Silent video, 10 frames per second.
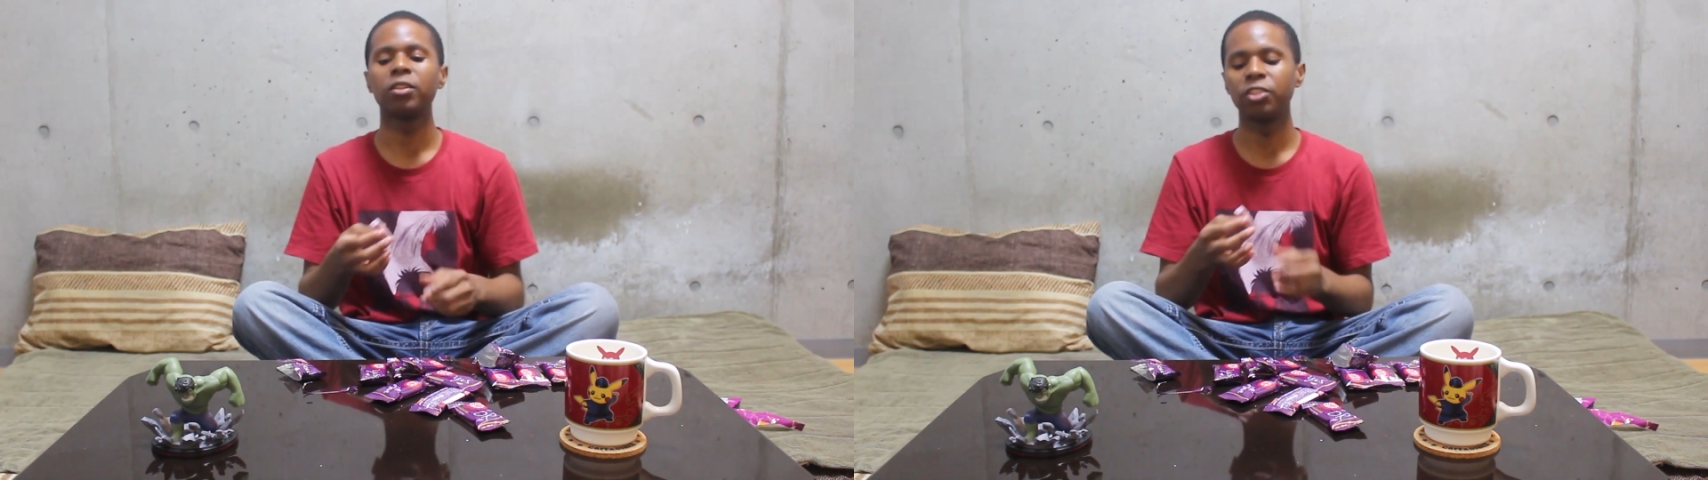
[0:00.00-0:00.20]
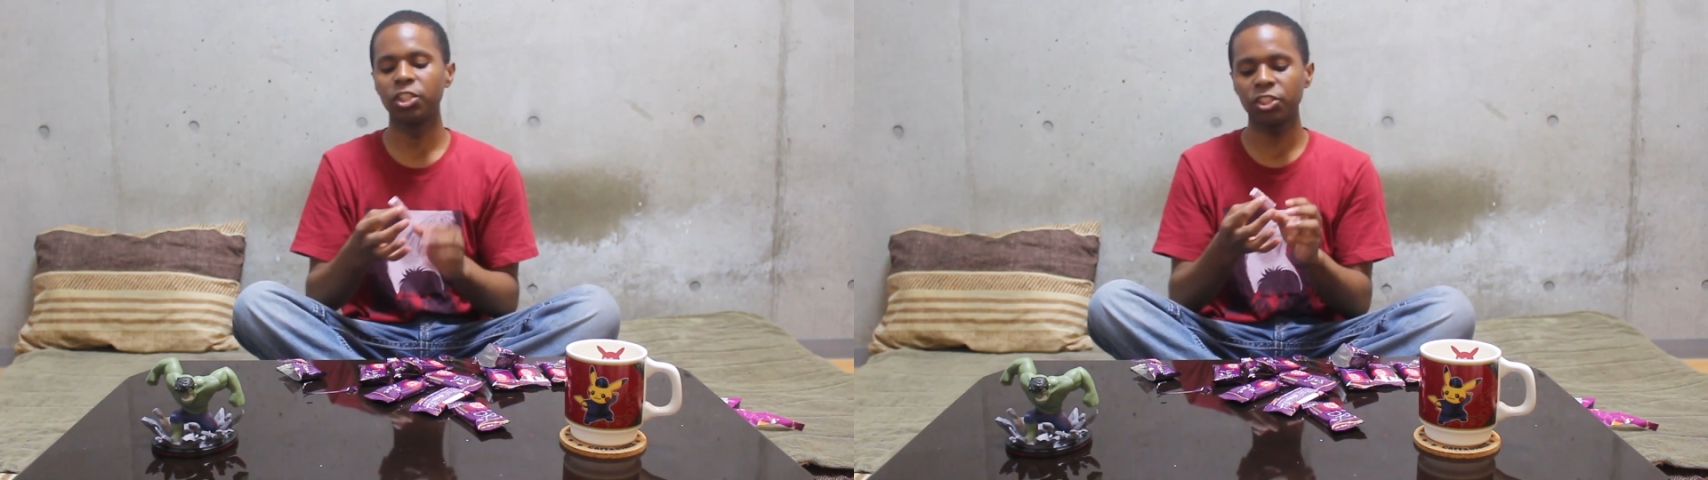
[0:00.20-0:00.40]

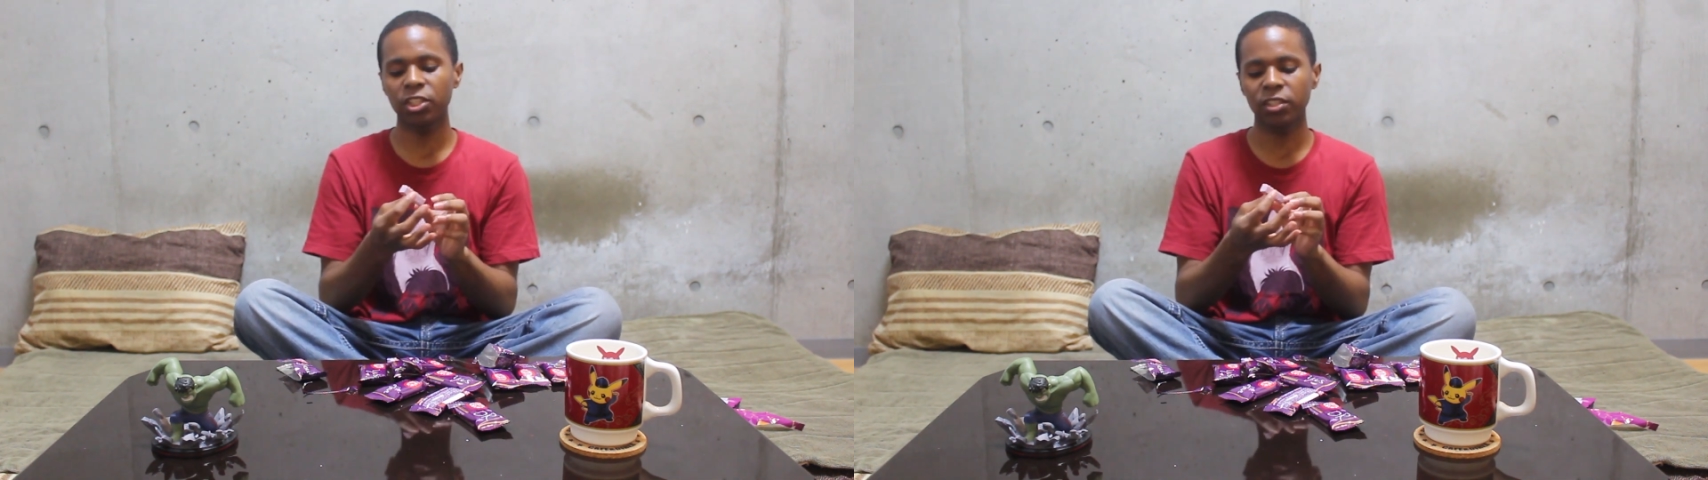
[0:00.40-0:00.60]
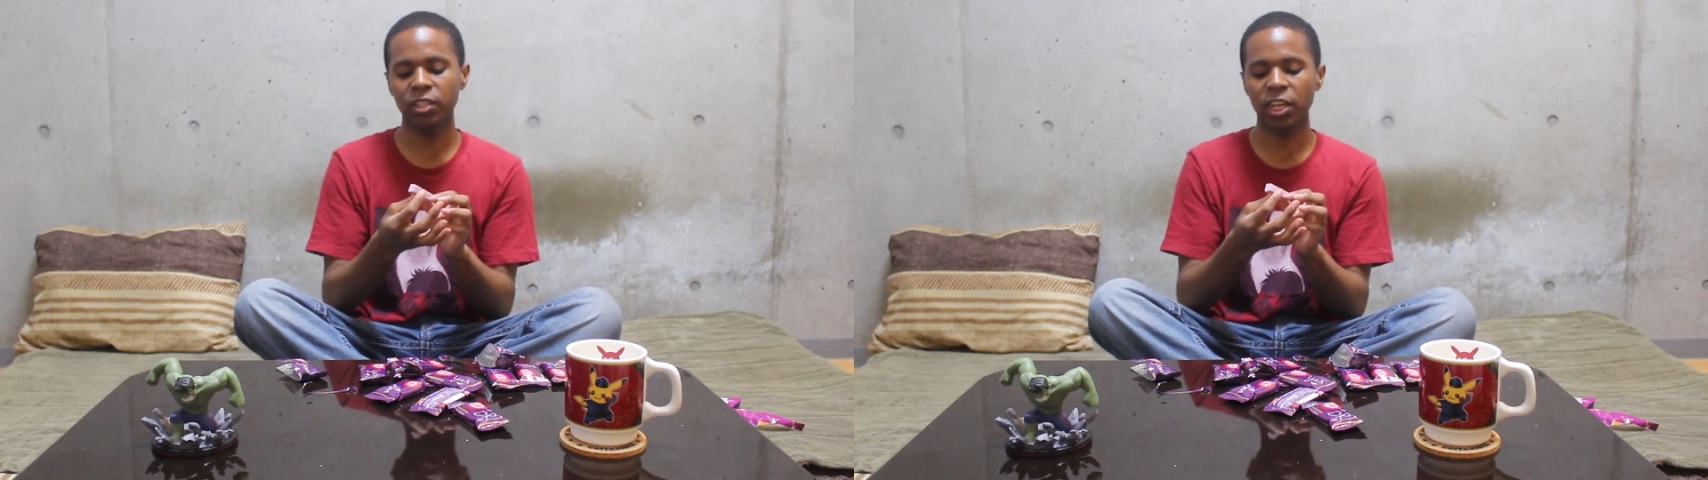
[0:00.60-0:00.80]

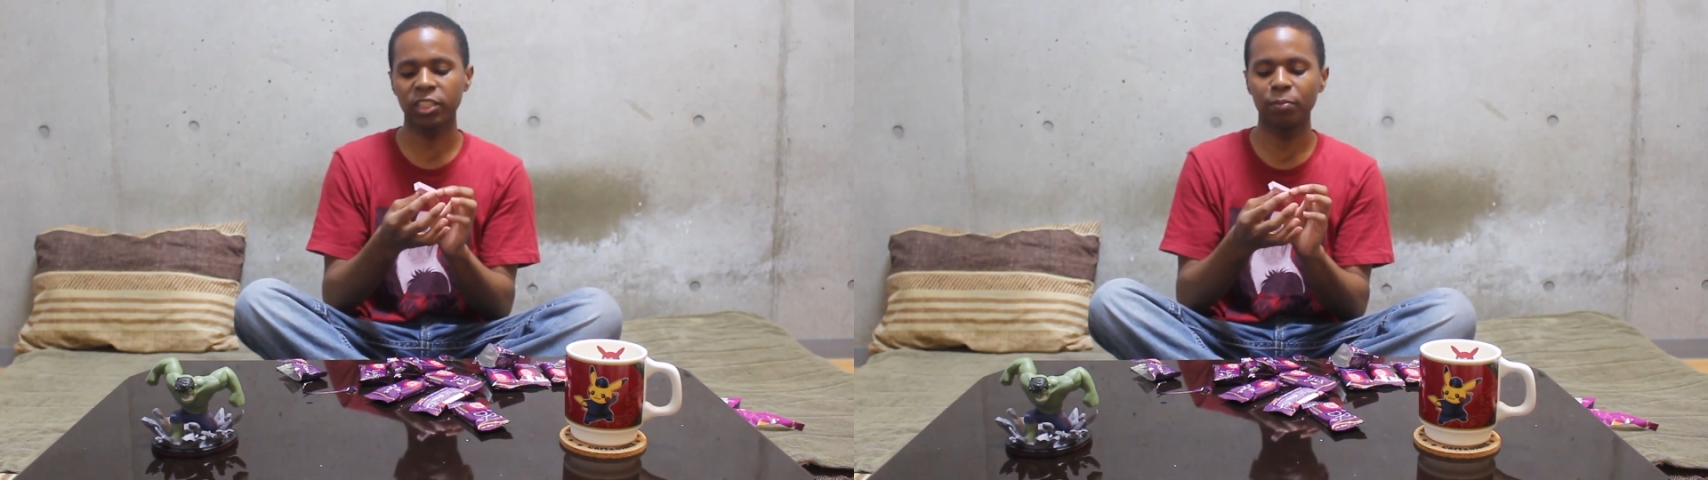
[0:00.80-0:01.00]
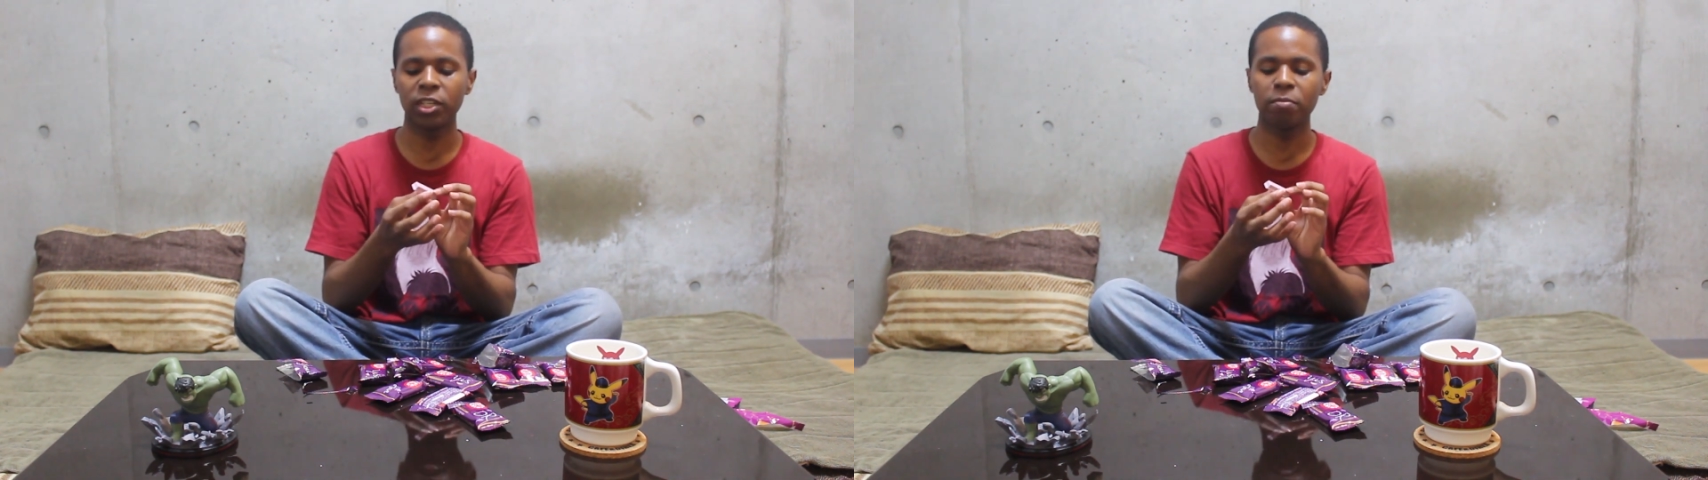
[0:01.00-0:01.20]
this
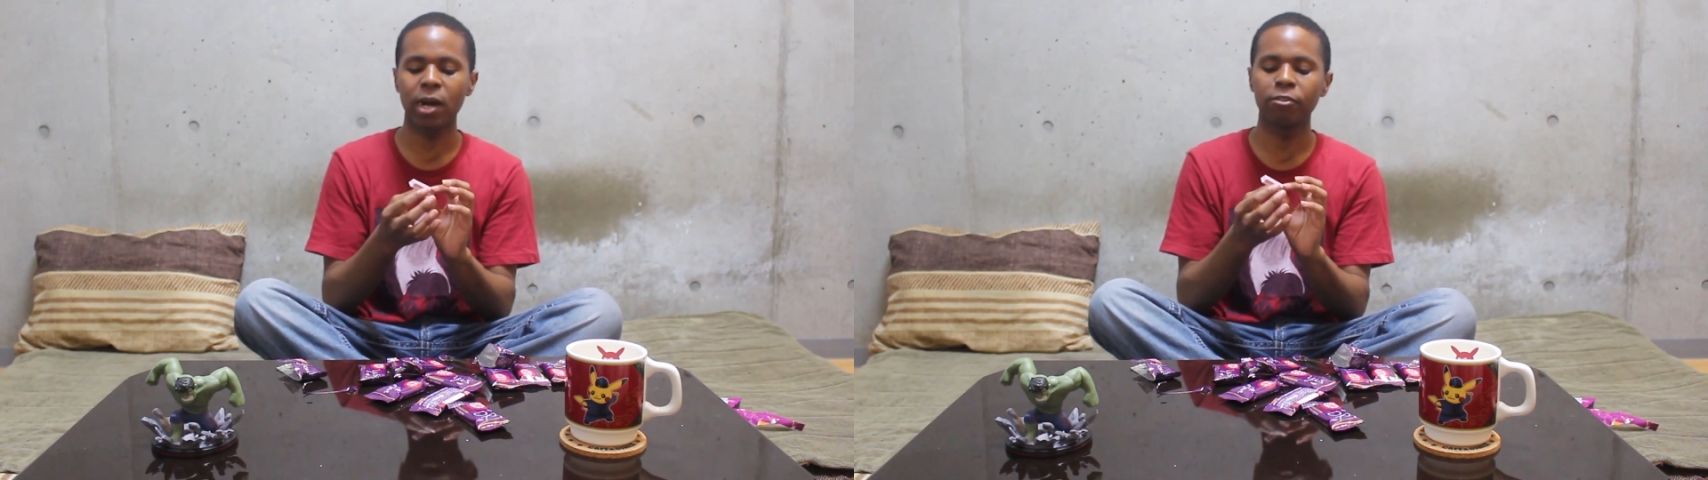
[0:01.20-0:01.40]
has been my